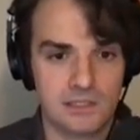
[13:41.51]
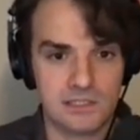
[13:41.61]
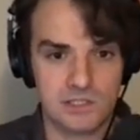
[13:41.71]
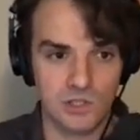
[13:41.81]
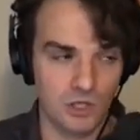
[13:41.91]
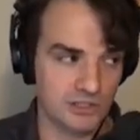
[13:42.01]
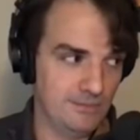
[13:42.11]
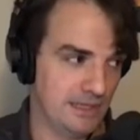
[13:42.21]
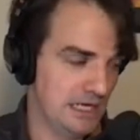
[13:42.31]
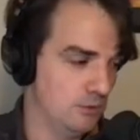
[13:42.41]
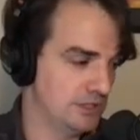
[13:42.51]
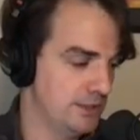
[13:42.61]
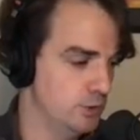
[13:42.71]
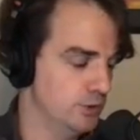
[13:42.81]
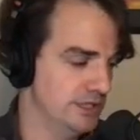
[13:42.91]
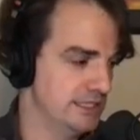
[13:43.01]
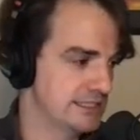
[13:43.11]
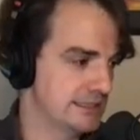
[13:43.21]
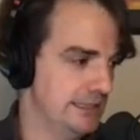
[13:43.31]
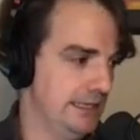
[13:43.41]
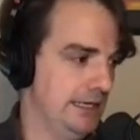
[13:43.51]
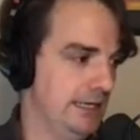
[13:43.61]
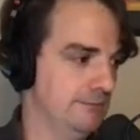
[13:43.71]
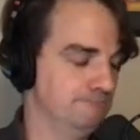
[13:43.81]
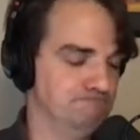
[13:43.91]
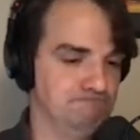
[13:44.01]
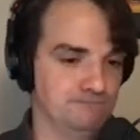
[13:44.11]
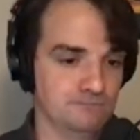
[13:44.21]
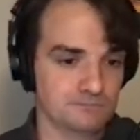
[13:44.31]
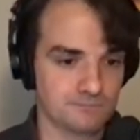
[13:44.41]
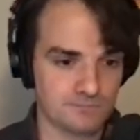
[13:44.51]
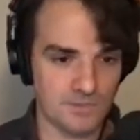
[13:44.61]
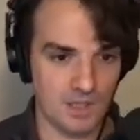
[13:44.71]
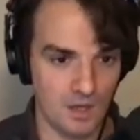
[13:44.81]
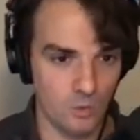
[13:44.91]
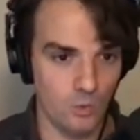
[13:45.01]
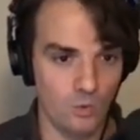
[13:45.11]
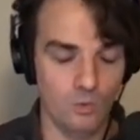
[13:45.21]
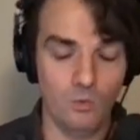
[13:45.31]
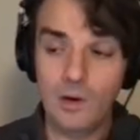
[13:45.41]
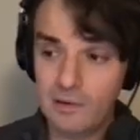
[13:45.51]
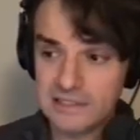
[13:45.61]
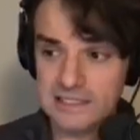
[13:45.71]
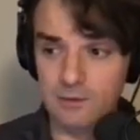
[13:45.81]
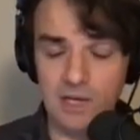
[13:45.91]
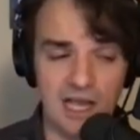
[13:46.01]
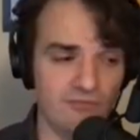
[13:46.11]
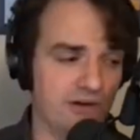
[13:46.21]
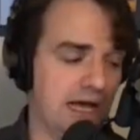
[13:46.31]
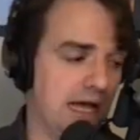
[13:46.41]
so typically what I do is um, we will see, we have uh,